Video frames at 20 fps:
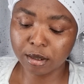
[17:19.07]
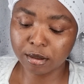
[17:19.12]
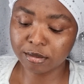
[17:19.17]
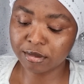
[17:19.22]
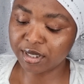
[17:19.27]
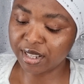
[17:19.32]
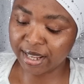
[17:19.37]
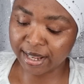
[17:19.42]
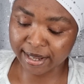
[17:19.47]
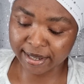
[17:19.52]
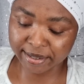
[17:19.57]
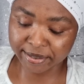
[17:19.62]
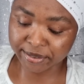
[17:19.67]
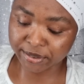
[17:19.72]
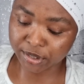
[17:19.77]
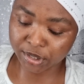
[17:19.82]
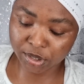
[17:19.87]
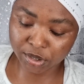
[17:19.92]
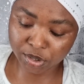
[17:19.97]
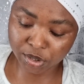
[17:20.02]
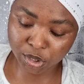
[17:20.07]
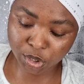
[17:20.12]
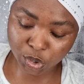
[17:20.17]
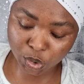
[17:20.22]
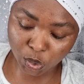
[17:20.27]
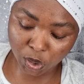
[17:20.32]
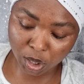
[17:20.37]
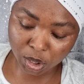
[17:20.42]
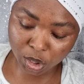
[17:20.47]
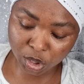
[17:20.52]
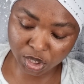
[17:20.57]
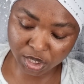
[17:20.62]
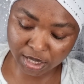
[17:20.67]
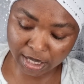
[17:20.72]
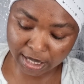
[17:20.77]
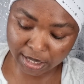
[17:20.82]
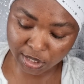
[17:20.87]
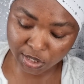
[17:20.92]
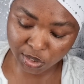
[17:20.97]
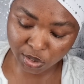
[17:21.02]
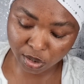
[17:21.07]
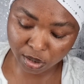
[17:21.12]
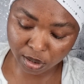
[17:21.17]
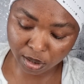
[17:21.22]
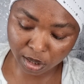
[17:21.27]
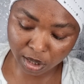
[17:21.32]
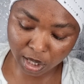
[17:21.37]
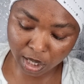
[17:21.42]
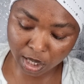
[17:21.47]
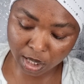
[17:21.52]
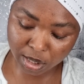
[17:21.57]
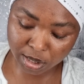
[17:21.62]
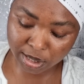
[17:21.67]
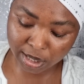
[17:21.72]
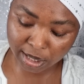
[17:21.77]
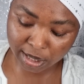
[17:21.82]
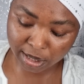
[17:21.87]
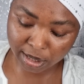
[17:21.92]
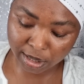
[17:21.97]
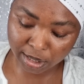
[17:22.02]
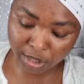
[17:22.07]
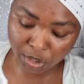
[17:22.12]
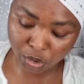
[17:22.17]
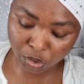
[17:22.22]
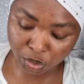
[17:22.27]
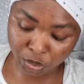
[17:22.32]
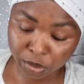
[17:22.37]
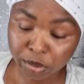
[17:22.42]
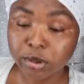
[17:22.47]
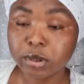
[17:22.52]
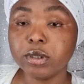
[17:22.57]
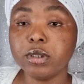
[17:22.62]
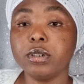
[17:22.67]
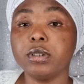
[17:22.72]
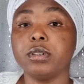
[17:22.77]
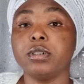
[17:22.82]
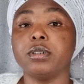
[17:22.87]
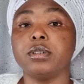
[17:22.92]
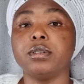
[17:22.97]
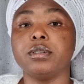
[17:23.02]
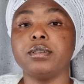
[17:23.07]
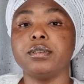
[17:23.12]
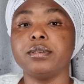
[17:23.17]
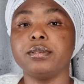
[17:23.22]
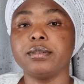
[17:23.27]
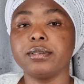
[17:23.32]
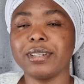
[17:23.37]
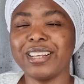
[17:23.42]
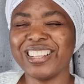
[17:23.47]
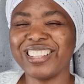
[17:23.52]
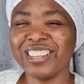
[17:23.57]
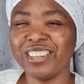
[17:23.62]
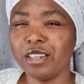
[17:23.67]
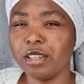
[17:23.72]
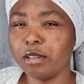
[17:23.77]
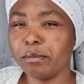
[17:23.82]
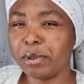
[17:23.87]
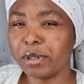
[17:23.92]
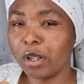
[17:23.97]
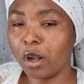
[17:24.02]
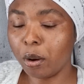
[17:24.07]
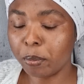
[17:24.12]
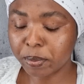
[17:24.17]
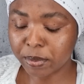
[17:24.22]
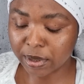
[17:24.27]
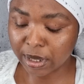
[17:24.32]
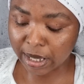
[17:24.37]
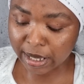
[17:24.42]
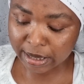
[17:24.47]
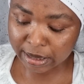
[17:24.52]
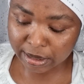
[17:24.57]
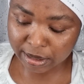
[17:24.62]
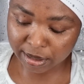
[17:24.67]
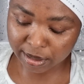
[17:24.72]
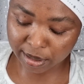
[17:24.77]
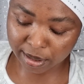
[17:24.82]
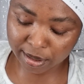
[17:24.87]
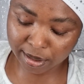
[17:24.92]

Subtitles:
they just don't understand certain things and, you know, get a little bit uptight